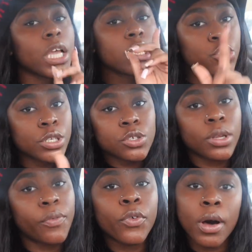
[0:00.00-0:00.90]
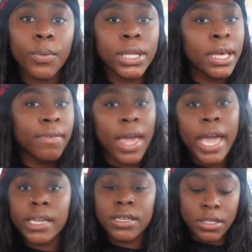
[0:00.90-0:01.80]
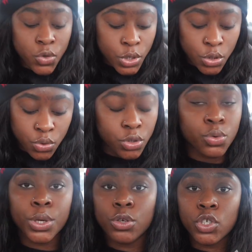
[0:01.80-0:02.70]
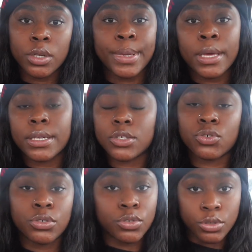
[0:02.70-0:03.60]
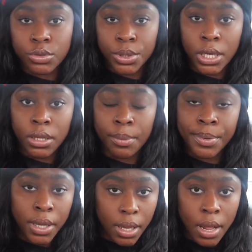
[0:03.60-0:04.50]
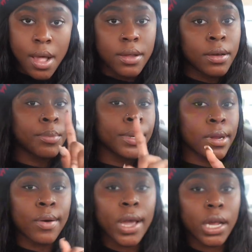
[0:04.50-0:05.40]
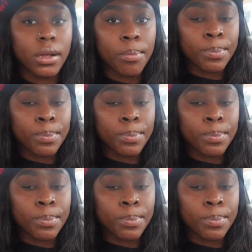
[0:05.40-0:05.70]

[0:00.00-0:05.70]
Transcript: It's 2024. We leaving hating in 2023. You shouldn't have been hating in 2023 either. But don't be no hater.